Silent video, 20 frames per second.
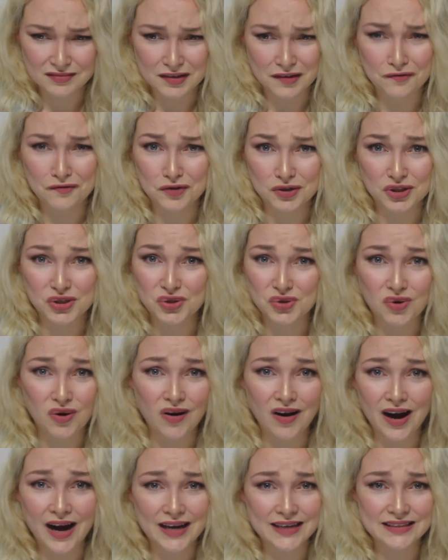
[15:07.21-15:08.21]
For
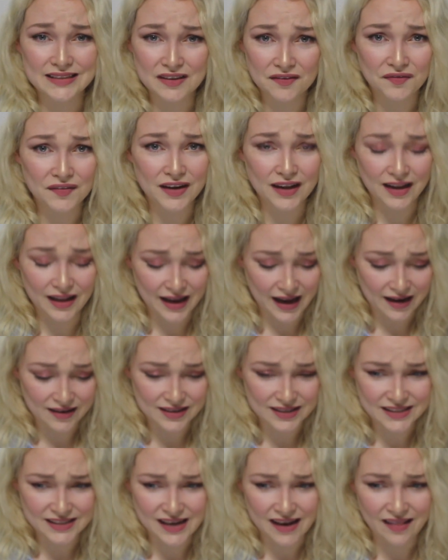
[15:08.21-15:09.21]
sure, I definitely
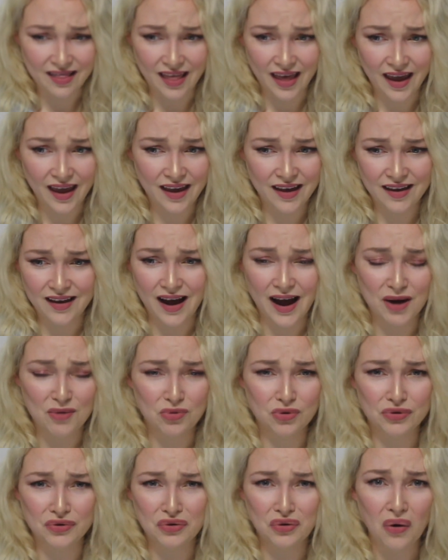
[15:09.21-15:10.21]
understand that. I
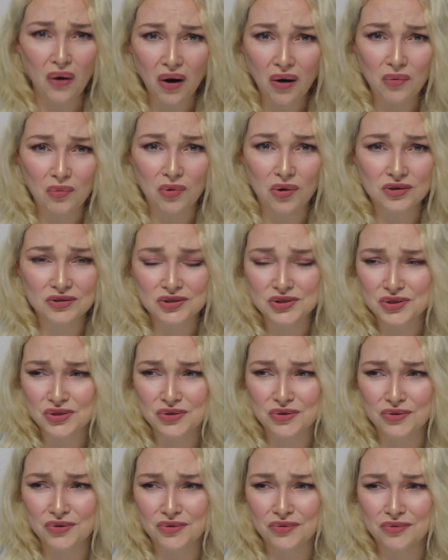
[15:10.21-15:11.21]
would not want
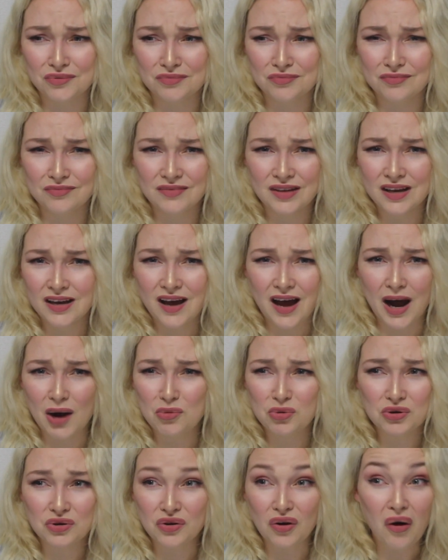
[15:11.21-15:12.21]

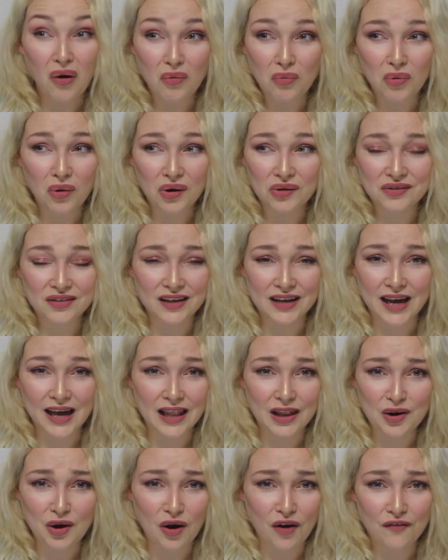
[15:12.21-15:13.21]
the
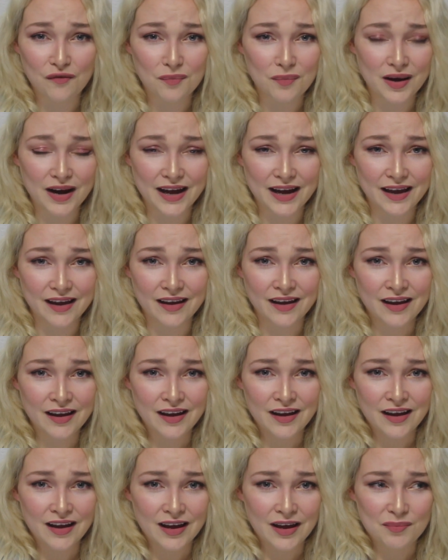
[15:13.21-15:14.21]
killer of my
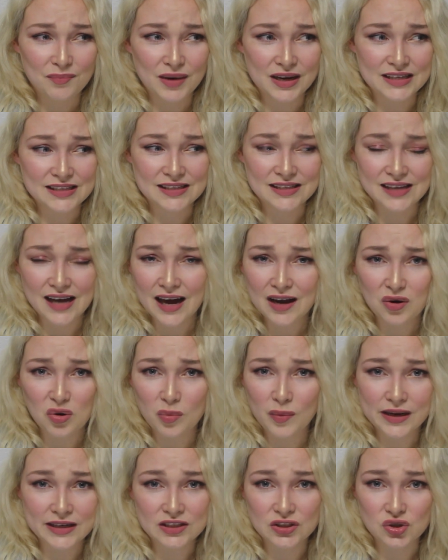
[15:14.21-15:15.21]
son or
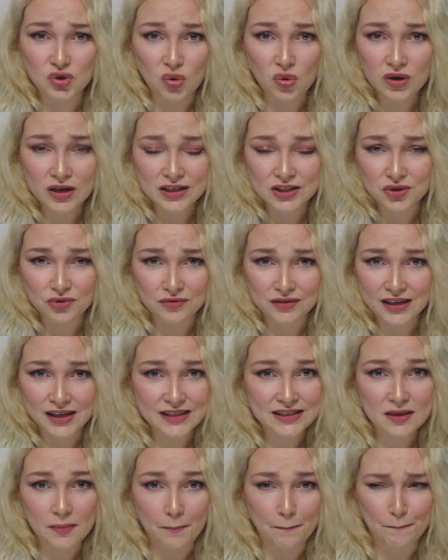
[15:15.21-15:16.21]
my daughter to
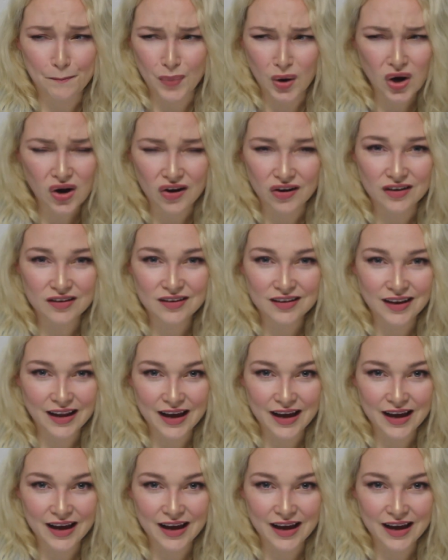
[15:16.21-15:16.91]
release a book.